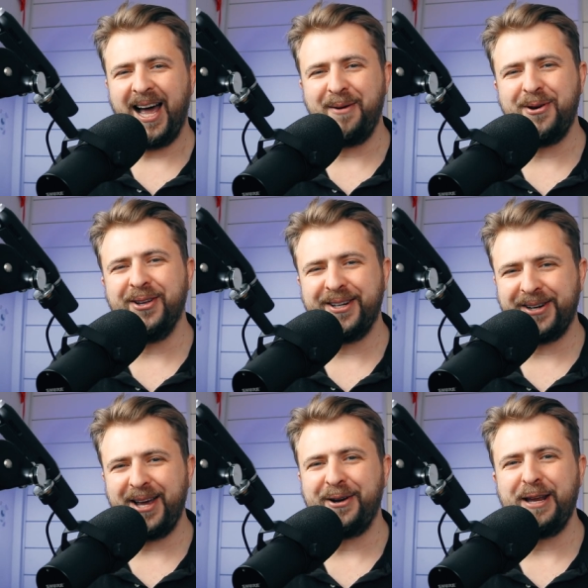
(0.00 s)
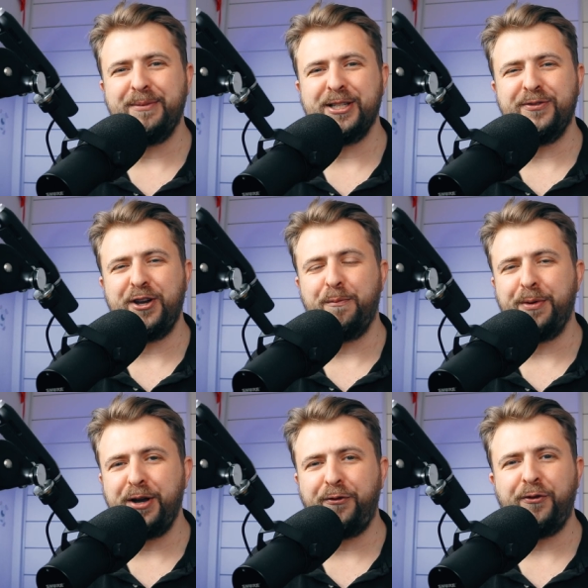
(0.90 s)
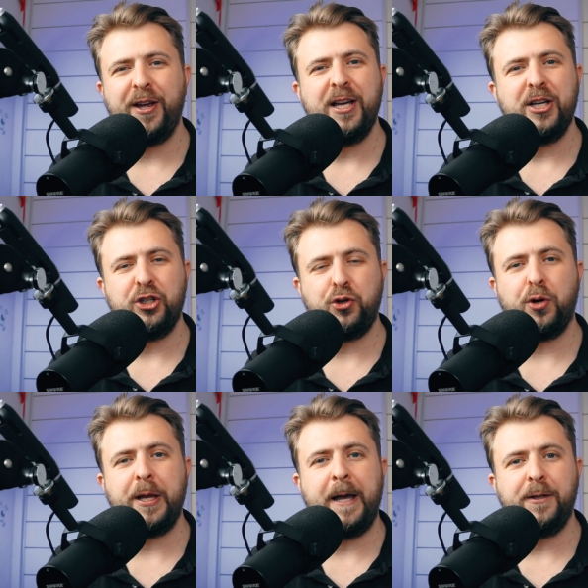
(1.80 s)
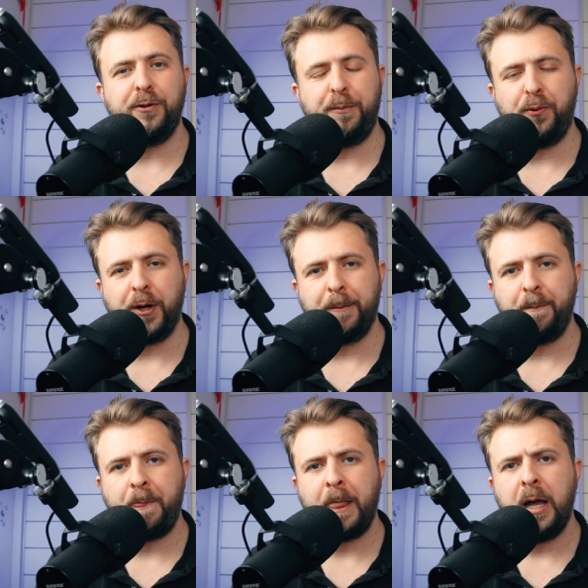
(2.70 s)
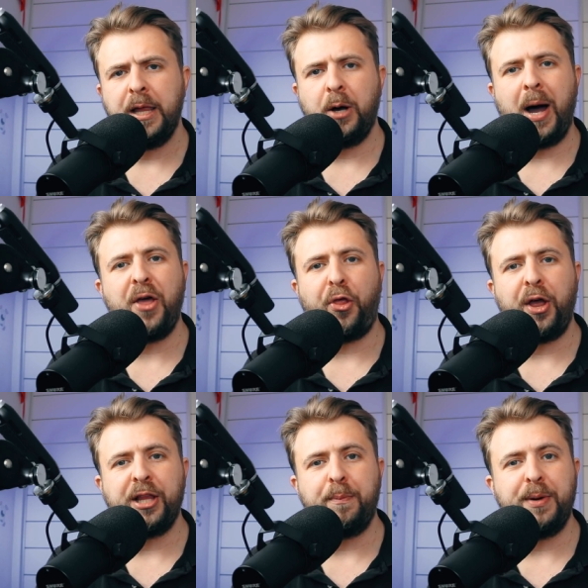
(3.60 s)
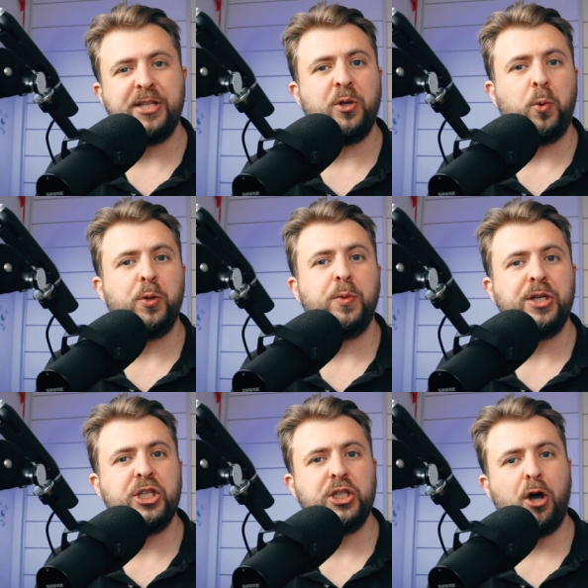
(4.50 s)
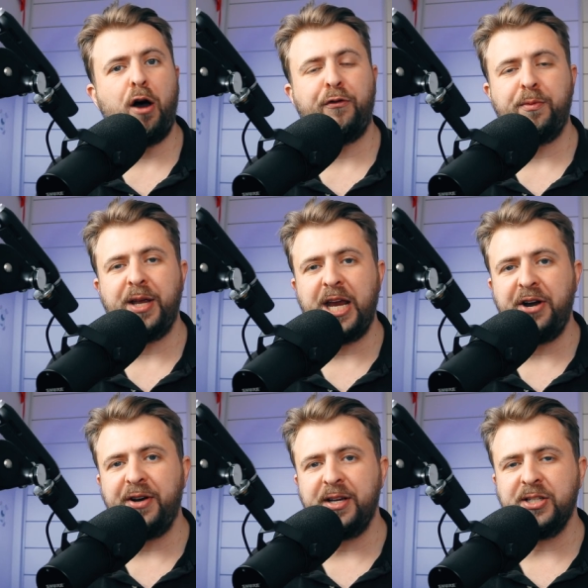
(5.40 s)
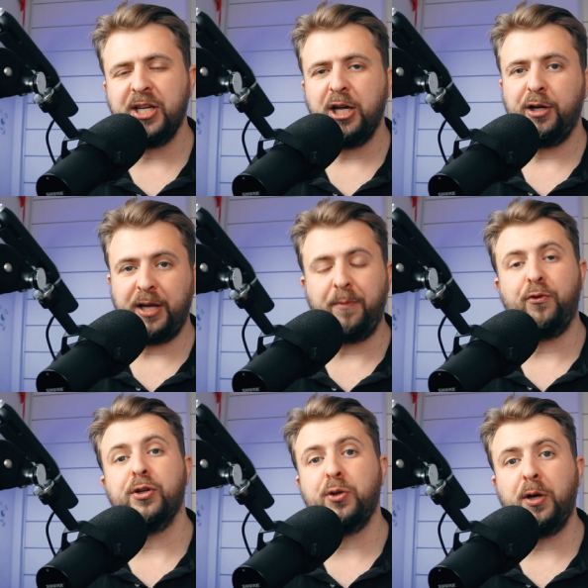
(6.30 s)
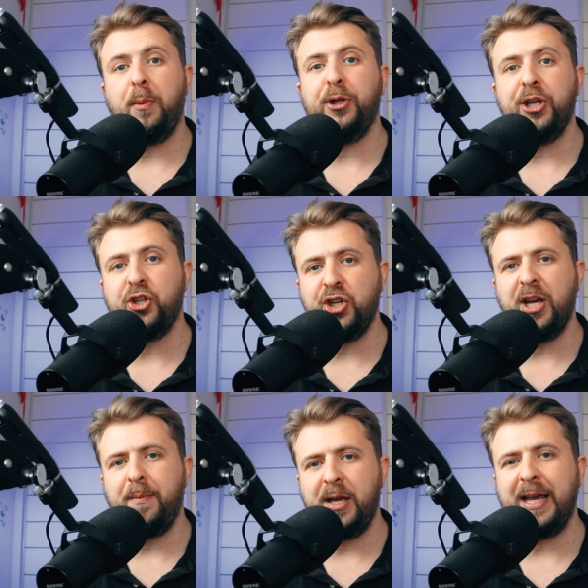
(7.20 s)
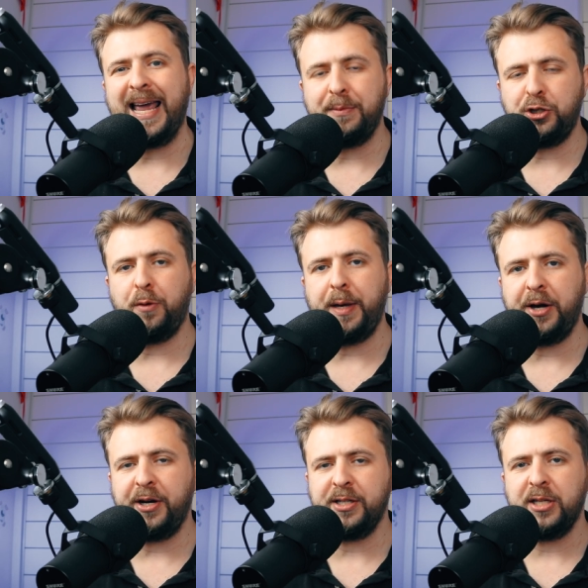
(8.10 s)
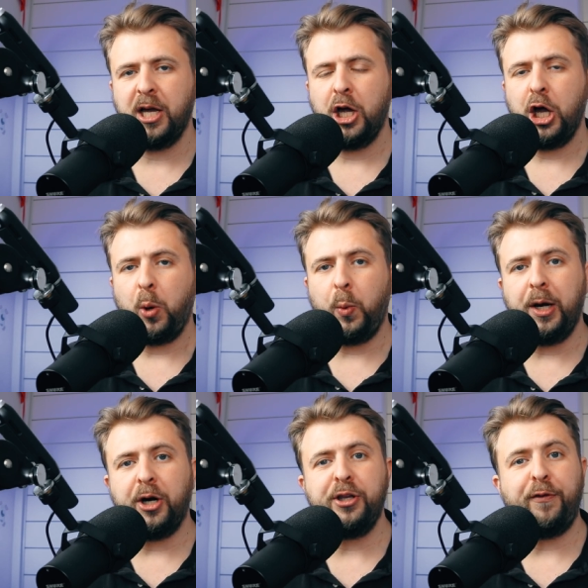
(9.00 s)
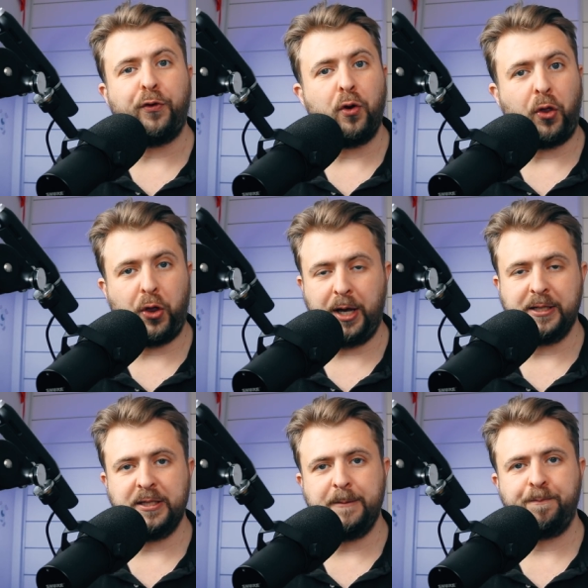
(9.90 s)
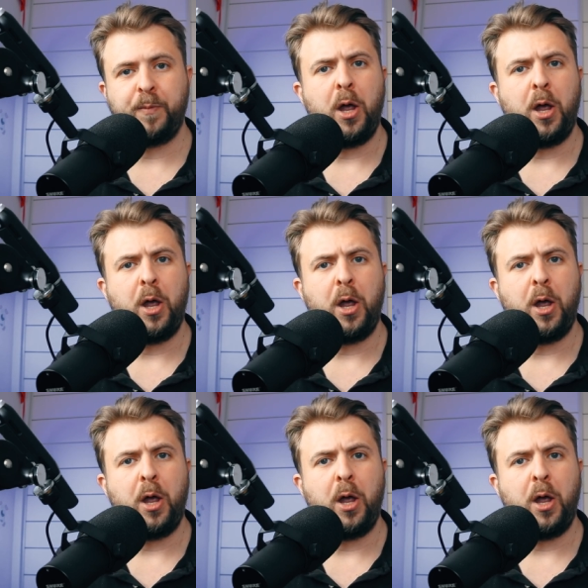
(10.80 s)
I'm going to try to keep this video brief, short, and to the point. Now, I think that based on what we saw from the hearings, I'm of course talking about the G M E GameStop hearings, we learned a few things.